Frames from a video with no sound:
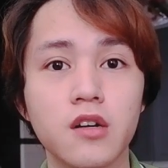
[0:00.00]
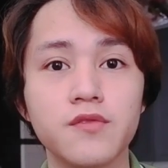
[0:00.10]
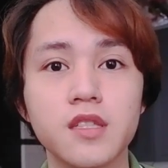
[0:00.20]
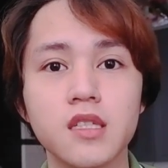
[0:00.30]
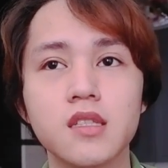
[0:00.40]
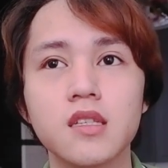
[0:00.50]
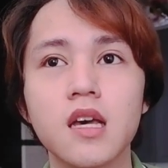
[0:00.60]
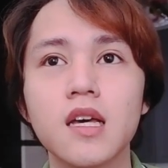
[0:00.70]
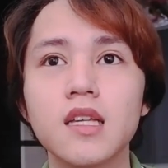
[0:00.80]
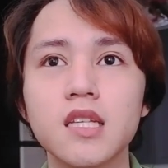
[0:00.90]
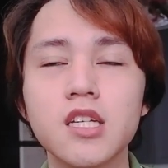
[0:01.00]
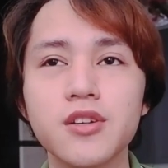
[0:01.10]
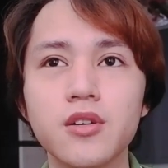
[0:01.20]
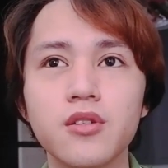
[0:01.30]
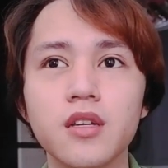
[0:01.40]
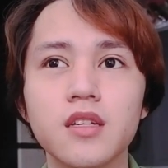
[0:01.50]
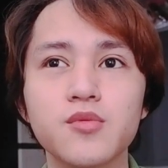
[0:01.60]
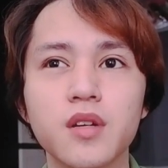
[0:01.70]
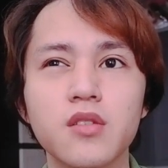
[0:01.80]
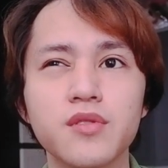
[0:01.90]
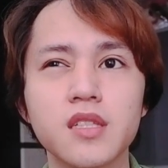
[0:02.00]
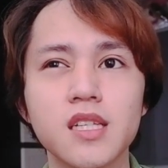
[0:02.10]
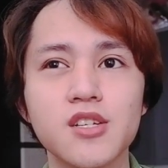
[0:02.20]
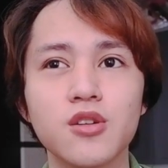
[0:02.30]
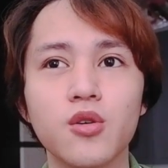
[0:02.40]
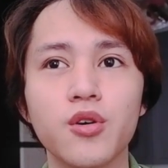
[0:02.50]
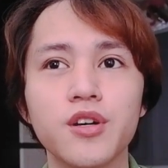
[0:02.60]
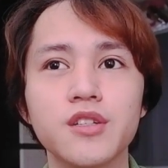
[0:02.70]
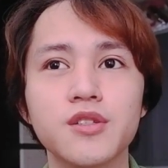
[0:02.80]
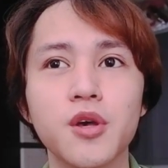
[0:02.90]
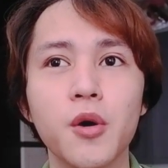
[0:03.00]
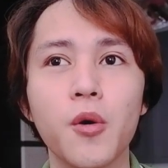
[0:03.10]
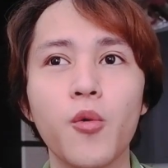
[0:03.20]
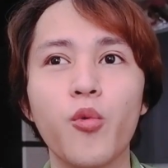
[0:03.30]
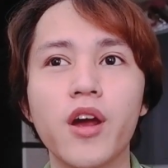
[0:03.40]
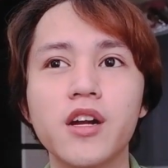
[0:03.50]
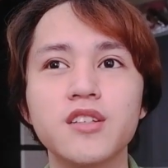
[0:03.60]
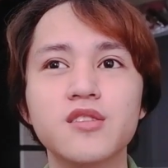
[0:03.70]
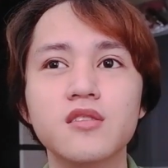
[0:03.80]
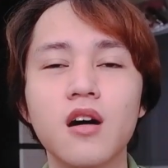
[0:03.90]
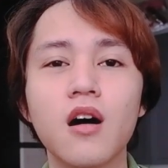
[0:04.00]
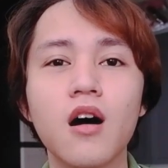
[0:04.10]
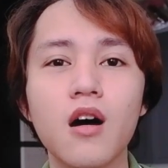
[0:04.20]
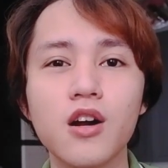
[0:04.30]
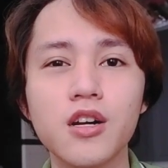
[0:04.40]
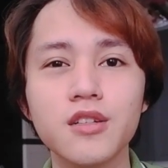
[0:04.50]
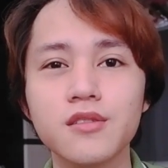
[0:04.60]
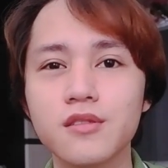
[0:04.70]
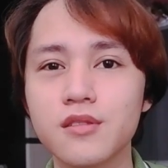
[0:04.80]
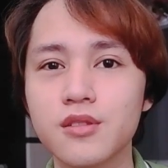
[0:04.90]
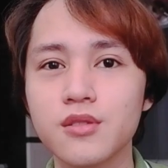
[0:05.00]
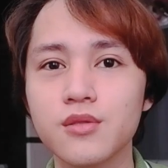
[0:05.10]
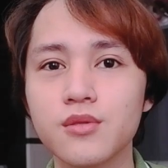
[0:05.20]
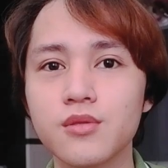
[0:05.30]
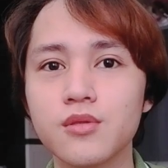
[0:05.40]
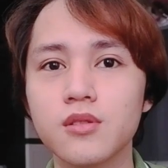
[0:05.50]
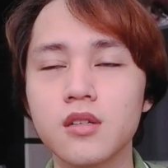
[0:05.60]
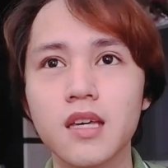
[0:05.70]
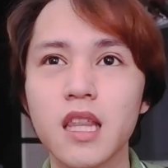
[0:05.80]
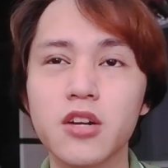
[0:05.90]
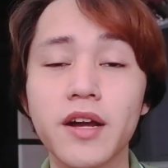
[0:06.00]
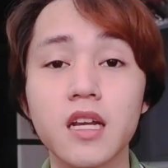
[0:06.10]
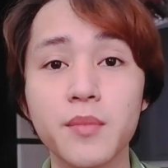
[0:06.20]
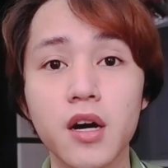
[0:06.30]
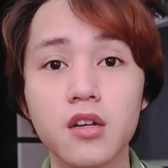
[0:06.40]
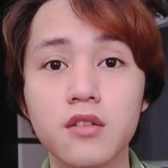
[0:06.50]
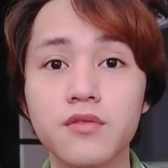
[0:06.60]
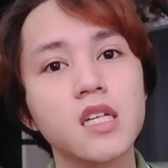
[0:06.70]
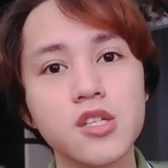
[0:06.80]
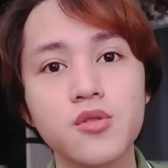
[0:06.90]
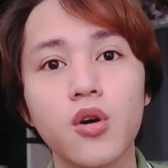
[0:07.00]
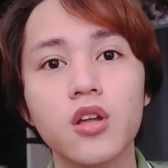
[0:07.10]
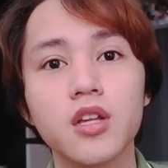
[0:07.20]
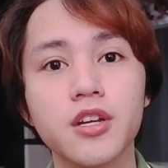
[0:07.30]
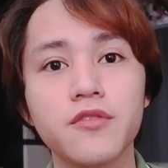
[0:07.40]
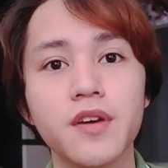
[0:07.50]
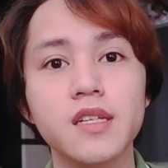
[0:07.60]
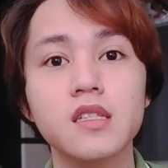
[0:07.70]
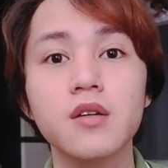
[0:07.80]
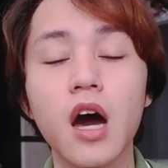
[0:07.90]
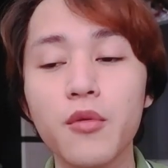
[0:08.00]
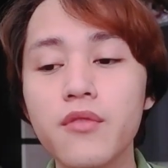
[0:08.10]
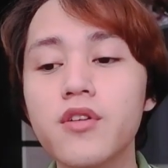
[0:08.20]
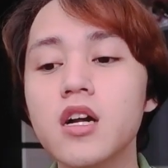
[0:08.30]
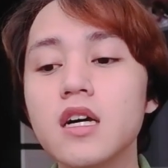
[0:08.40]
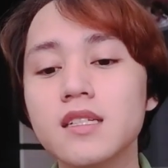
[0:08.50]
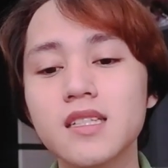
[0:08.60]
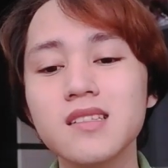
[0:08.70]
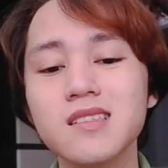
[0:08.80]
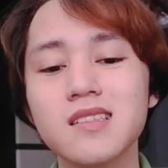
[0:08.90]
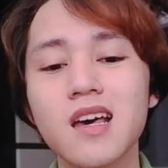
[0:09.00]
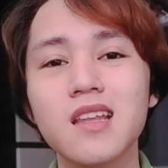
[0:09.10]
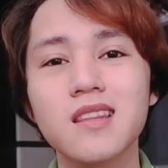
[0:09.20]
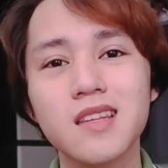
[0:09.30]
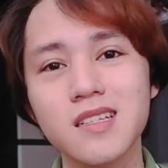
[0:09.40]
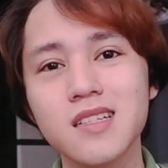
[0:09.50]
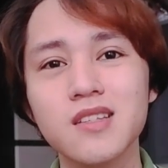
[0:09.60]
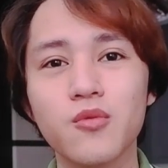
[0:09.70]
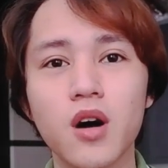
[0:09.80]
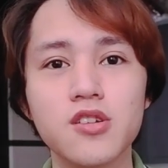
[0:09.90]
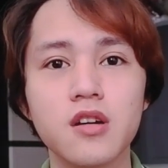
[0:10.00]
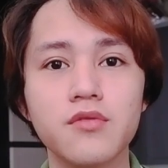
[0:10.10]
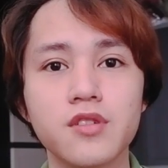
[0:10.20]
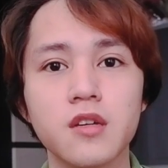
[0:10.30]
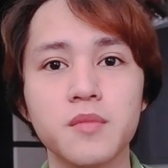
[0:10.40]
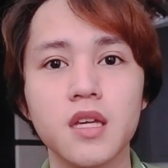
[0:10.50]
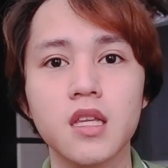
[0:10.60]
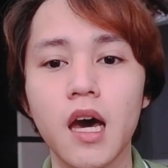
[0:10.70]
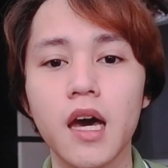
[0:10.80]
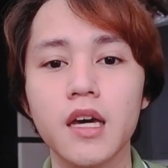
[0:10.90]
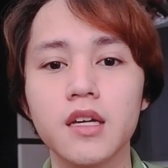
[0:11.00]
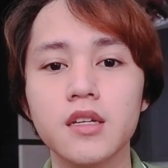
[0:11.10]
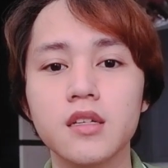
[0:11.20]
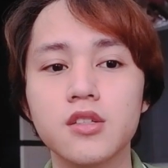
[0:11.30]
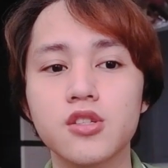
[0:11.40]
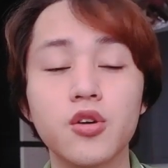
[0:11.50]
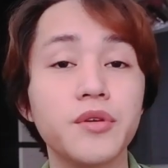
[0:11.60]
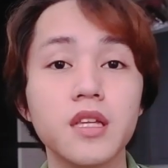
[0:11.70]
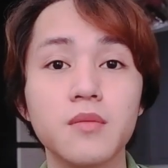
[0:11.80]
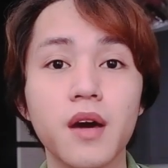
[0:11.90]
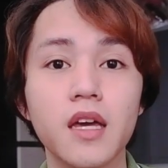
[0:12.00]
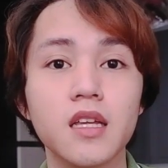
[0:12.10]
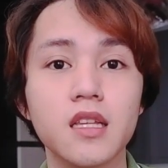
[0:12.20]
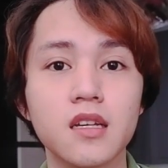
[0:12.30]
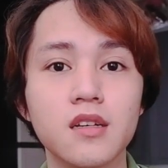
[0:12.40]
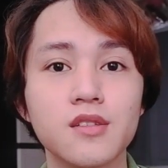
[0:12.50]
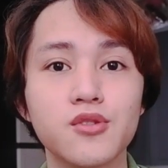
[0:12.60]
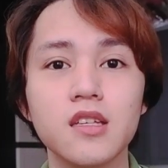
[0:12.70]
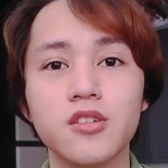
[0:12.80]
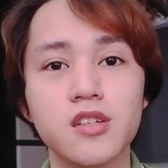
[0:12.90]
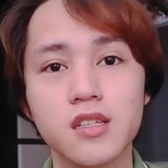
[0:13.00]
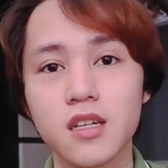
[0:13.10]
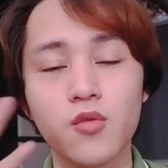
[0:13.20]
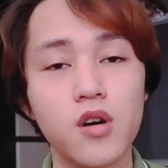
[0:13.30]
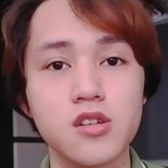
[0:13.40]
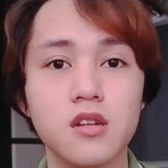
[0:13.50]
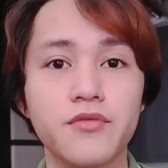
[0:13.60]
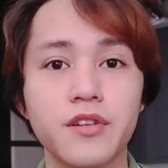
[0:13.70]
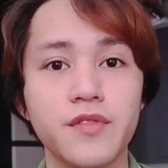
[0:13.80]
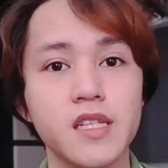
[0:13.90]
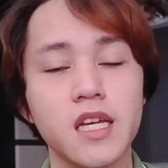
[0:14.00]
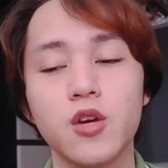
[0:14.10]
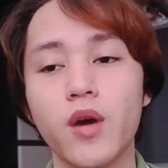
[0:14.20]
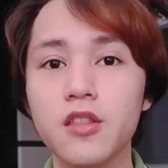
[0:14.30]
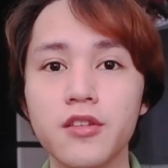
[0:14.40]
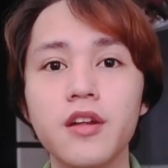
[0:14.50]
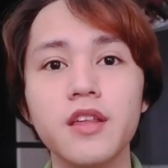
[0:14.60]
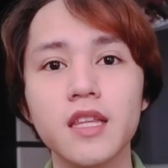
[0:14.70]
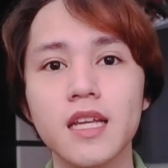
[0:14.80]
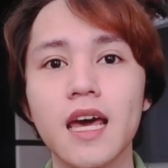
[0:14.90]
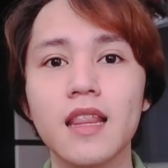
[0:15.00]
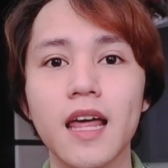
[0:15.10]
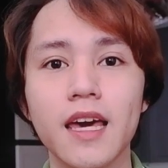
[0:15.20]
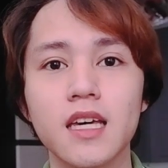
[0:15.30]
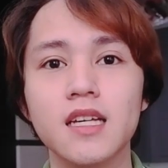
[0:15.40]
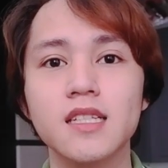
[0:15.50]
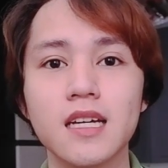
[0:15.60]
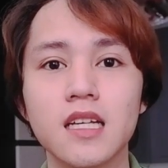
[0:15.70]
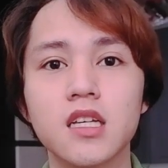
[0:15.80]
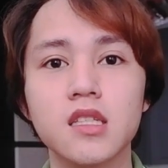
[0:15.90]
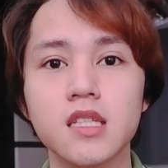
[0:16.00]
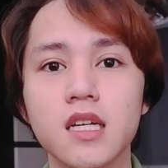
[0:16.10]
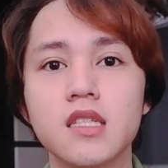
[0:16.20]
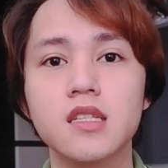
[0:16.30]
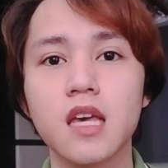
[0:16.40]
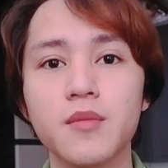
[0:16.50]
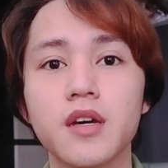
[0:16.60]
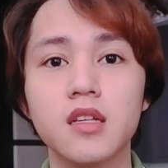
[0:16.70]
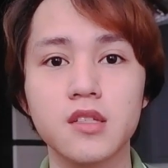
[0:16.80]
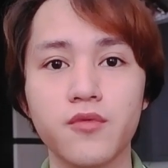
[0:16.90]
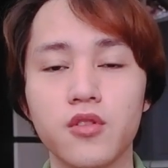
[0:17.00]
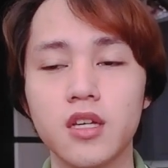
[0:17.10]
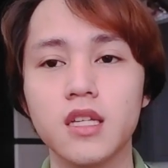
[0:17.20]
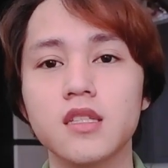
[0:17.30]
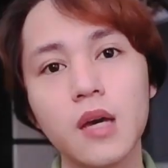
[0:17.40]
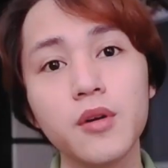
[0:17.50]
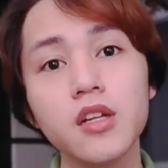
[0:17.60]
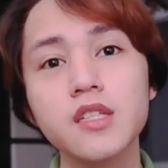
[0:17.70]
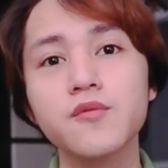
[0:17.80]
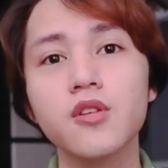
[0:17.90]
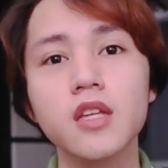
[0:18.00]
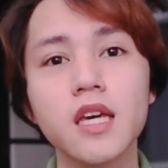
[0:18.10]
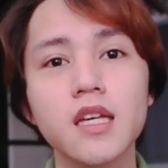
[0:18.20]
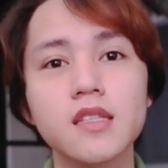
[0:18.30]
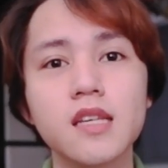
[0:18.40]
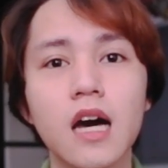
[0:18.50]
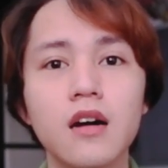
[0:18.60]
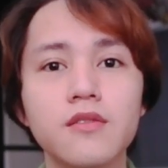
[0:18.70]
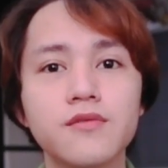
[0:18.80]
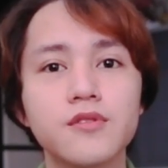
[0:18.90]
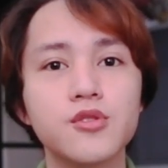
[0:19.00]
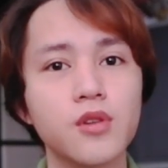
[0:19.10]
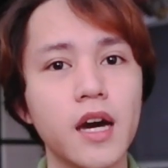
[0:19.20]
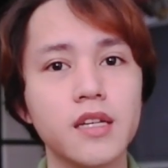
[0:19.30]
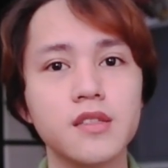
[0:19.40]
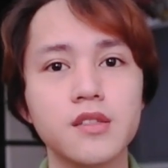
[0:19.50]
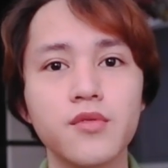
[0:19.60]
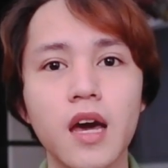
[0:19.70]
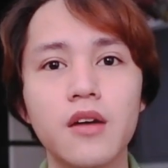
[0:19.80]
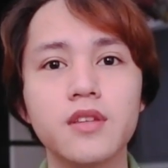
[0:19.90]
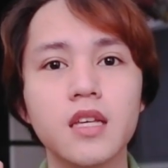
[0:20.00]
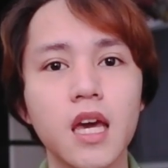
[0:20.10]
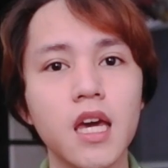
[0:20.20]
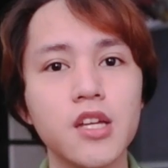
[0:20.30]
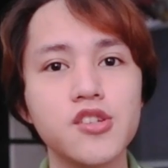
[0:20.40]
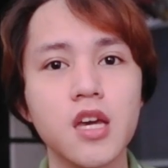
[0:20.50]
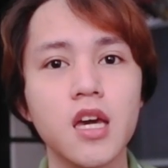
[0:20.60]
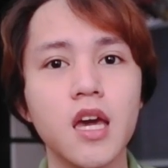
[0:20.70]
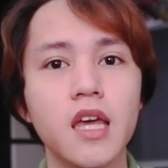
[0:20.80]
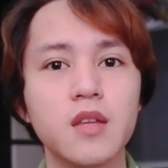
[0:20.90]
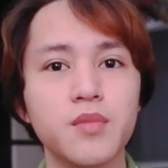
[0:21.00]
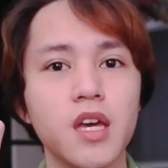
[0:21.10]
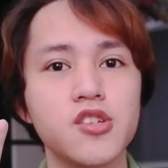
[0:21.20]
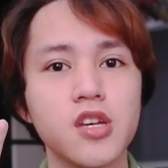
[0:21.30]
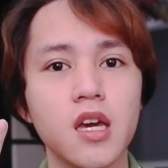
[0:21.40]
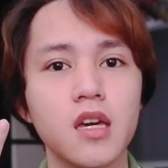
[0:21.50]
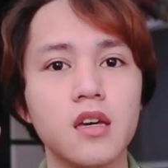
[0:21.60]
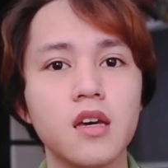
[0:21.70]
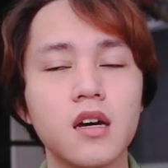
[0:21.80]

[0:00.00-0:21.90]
of, since tea tree oil is one of those essential oils where it's hard to get the right amount of tea tree oil on your face. However, since this is a wash off treatment, I don't really mind it because you're just gonna wash it off your face anyway. Another thing that I like is that it contains chemical exfoliants. Chemical exfoliants have two kinds. We have the AHA and the BHA.